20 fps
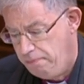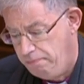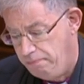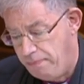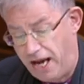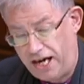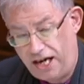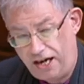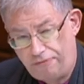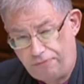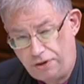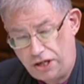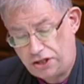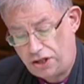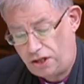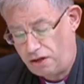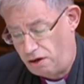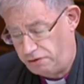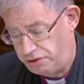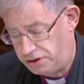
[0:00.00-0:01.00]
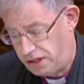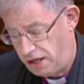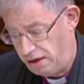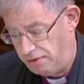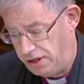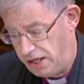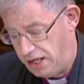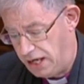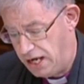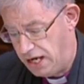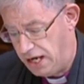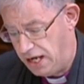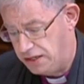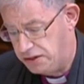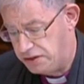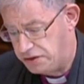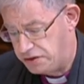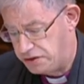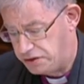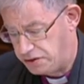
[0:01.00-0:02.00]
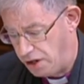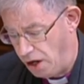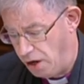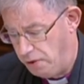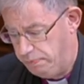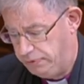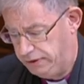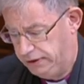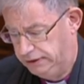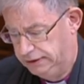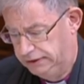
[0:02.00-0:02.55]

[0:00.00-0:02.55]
many of which are not currently in scope